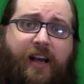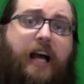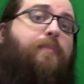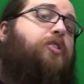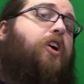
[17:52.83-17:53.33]

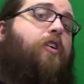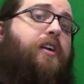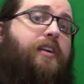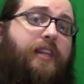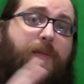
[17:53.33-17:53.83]
I'm
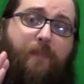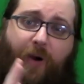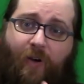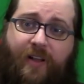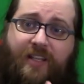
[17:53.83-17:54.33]
charting the
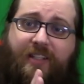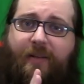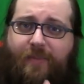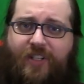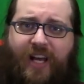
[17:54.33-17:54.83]
parties
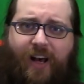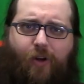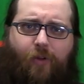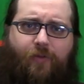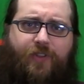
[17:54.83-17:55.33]

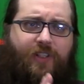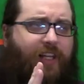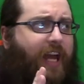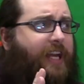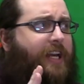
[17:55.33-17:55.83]
themselves,
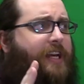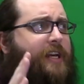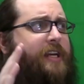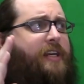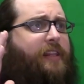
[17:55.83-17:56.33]
like
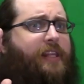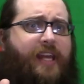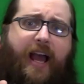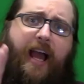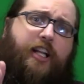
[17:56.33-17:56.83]

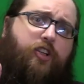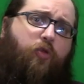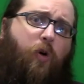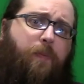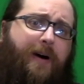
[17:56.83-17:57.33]
the
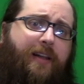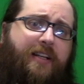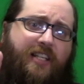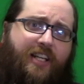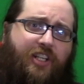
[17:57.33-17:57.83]
actual
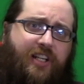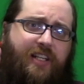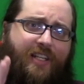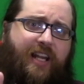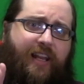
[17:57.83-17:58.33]

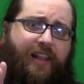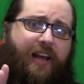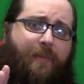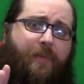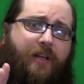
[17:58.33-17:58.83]
politicians in
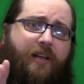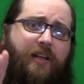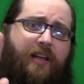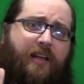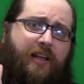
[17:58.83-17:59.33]
them.
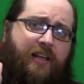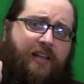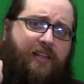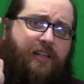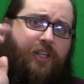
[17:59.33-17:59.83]

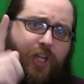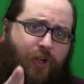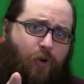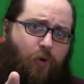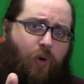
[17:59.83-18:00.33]

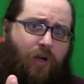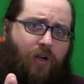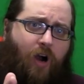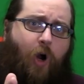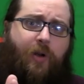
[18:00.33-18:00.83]
You
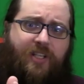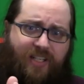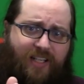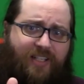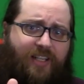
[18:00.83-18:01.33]
are a
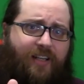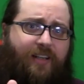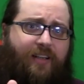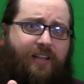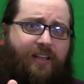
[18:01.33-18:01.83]

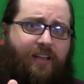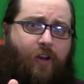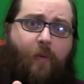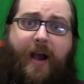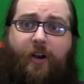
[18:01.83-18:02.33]
citizen,
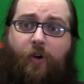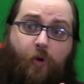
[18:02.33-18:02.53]
no matter